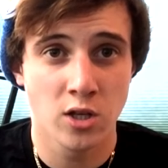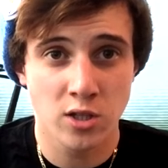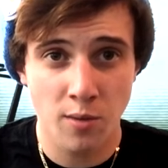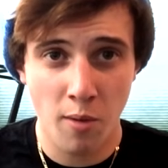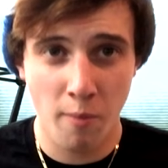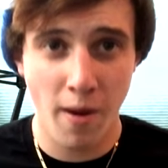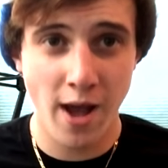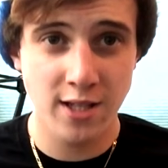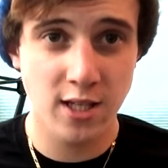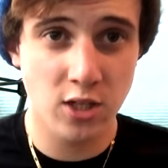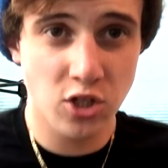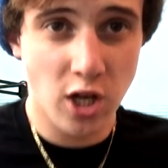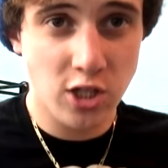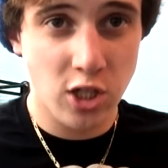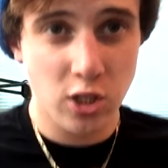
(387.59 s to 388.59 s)
Some of my
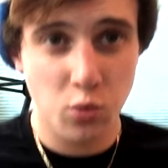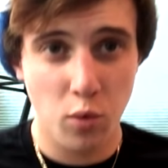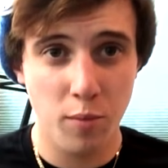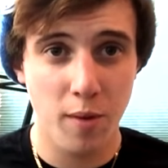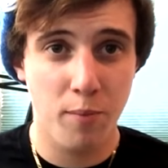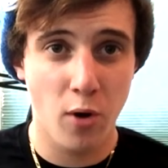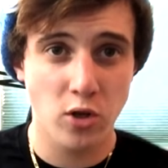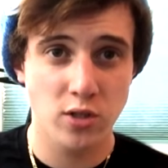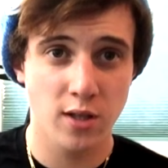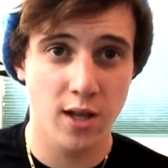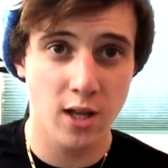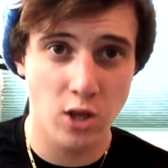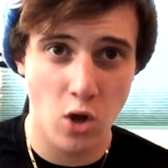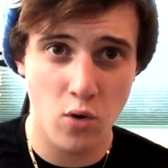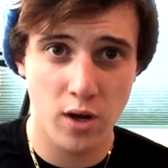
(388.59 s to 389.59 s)
suggestions would be
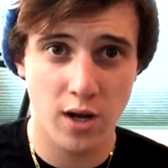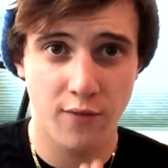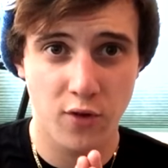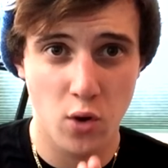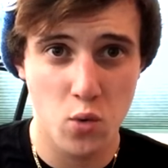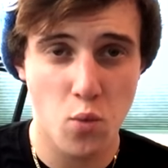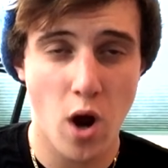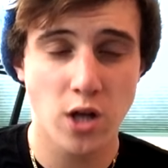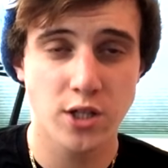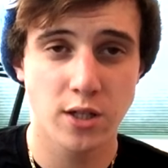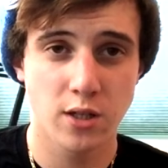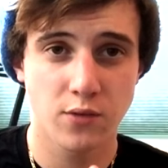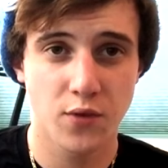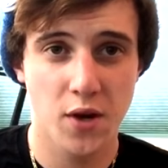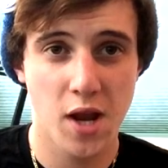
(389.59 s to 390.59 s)
personally, Logan, if you're watching
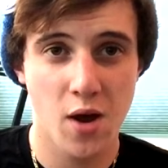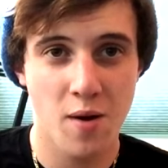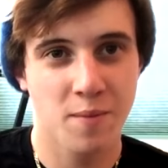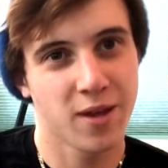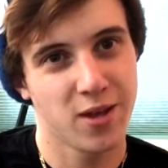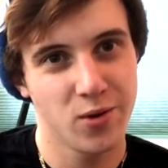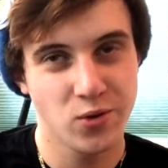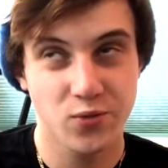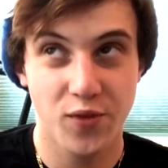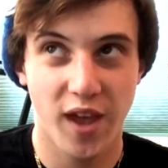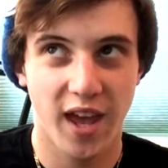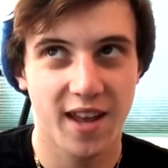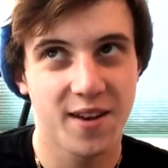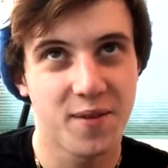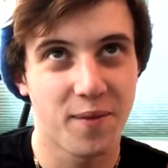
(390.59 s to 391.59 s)
this video, I'm a huge
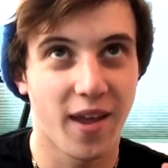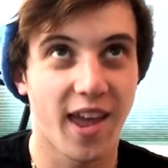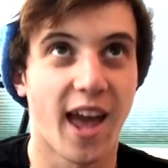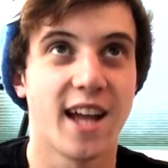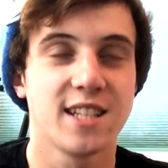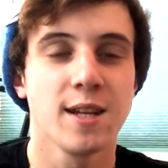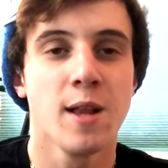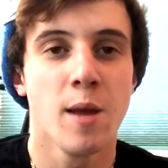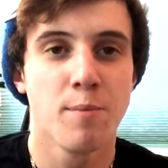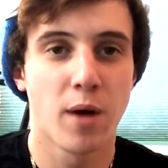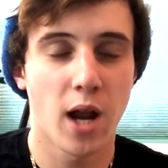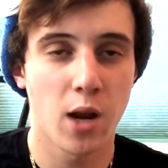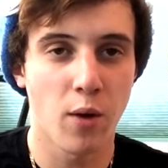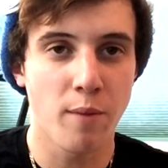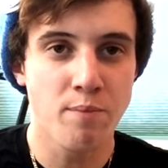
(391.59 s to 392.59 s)
fan. Oh my gosh. But
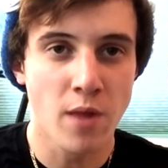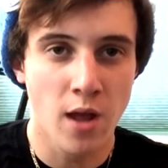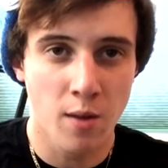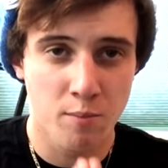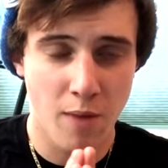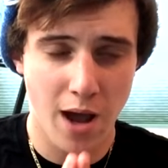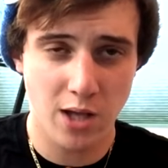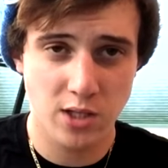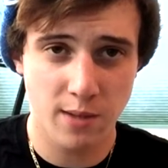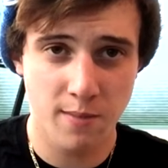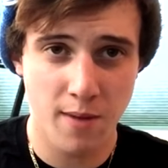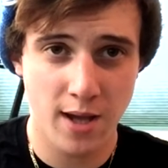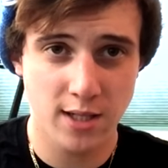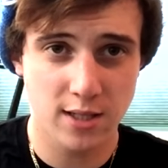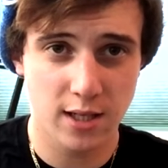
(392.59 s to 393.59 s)
anyway, my, some of
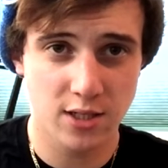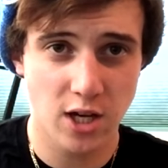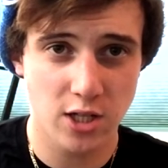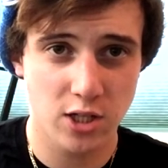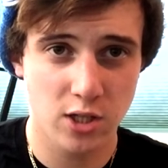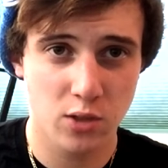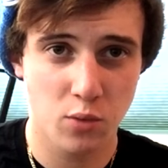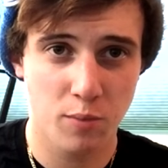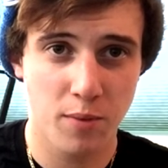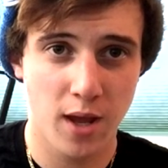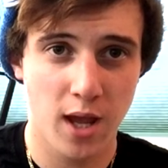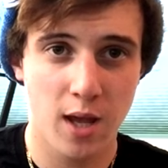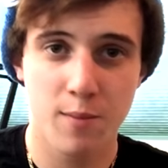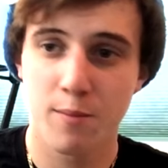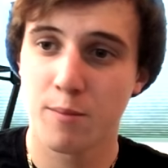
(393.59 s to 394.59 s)
my suggestions would
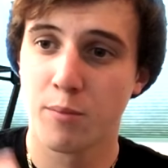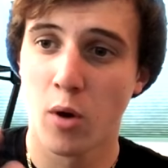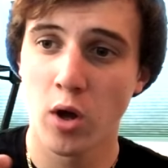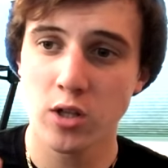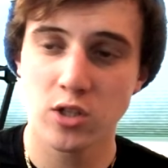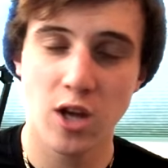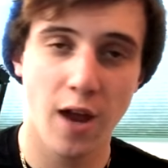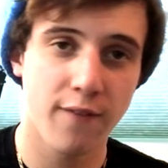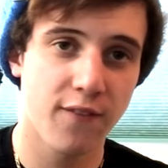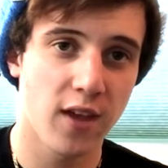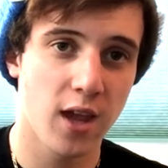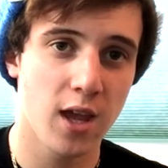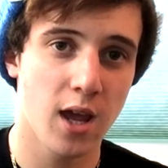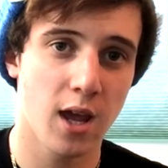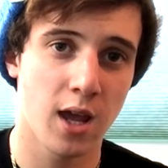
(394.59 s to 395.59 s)
be put
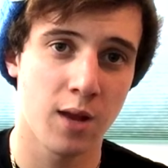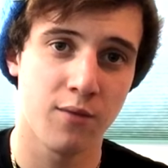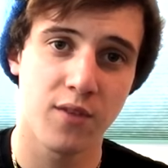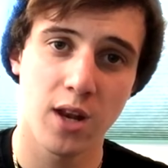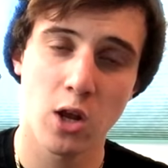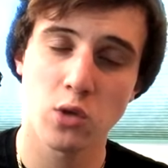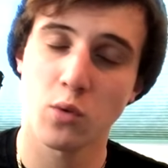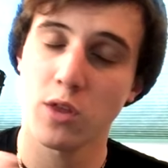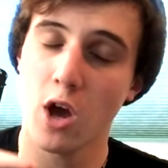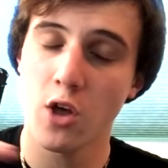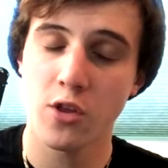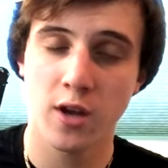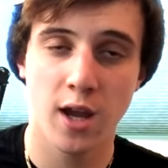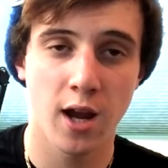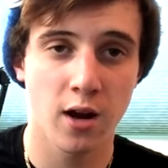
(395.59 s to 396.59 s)
Jeffy in videos with
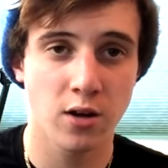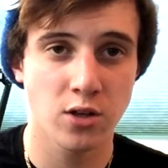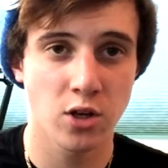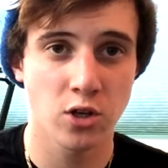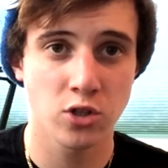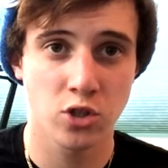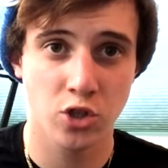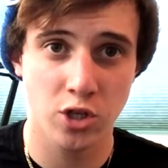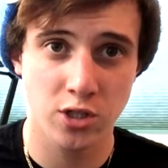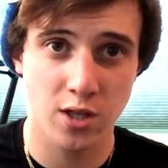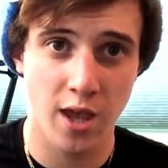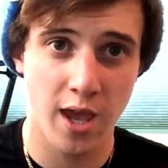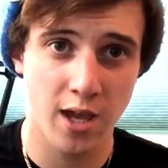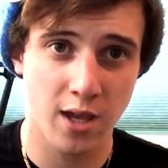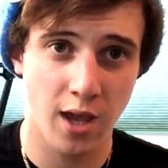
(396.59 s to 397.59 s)
other characters, just
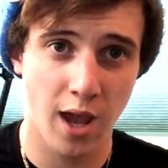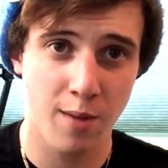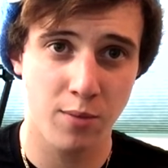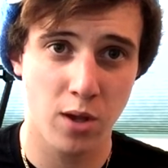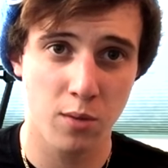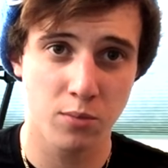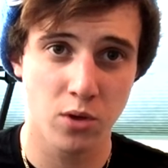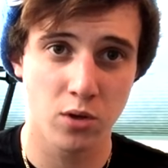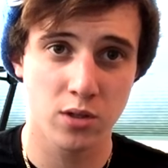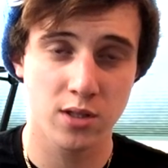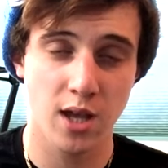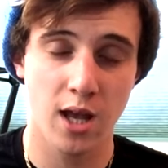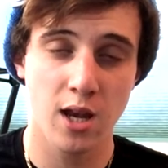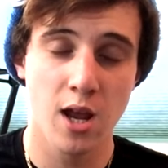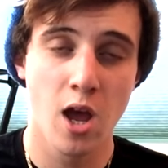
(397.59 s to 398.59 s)
like GameCube Dude
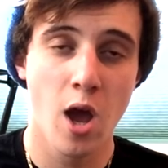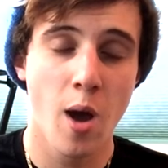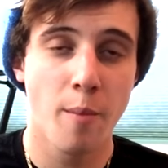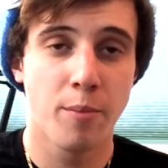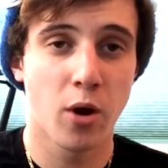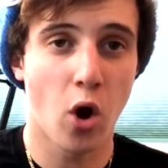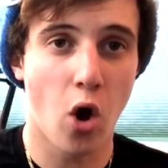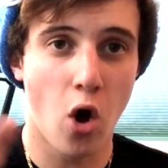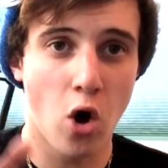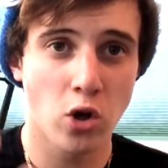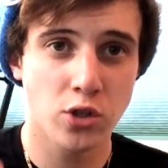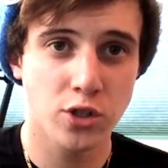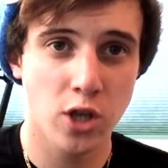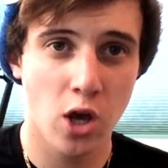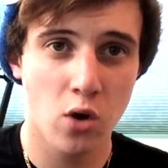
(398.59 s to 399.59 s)
said, but
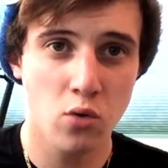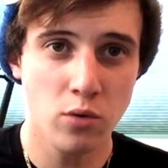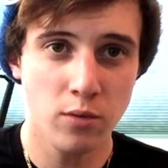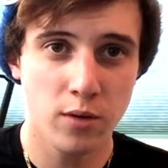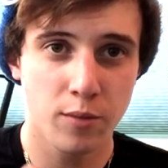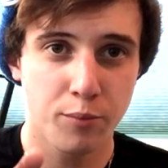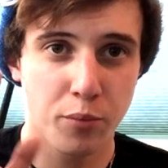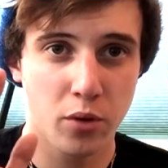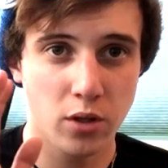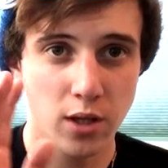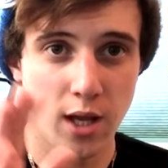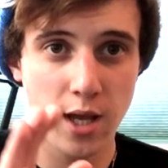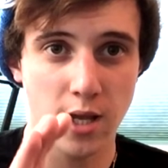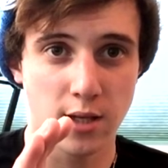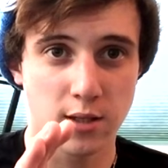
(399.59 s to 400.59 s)
also
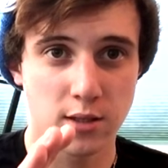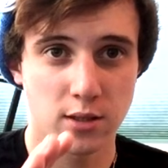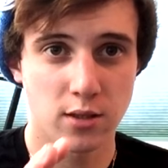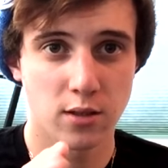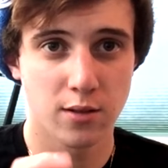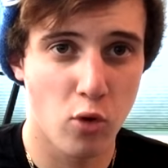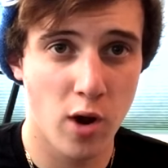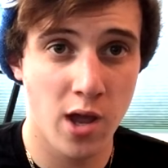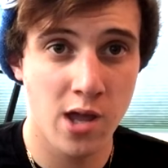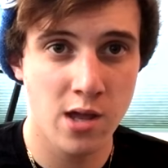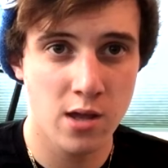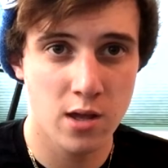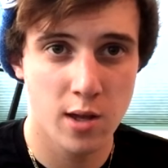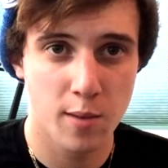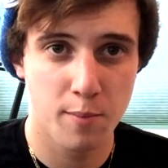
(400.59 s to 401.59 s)
please
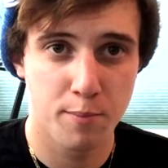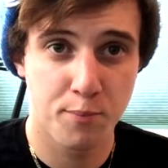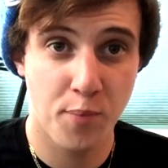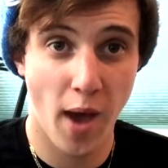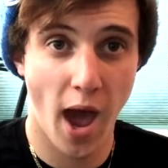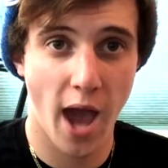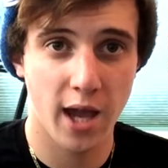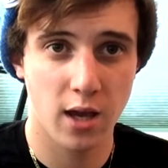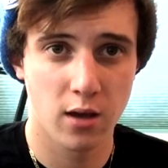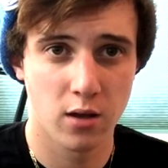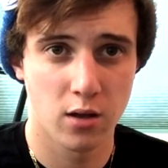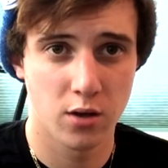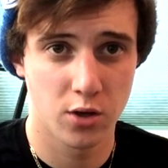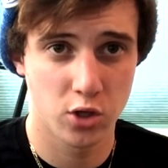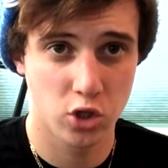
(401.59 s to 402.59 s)
bring back
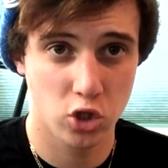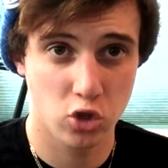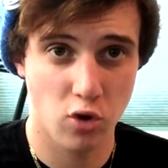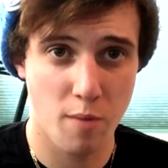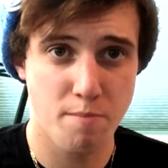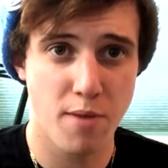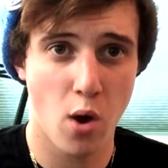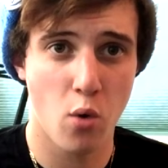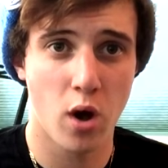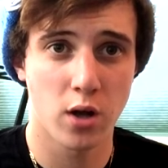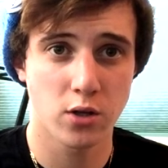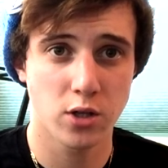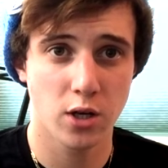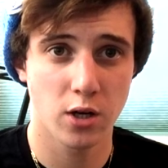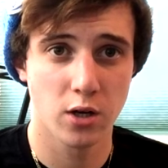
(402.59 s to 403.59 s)
Shrimpo
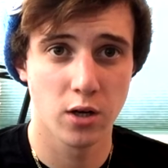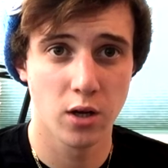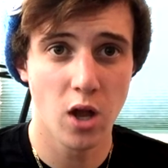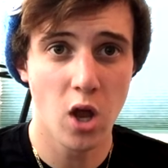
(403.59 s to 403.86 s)
Hunter.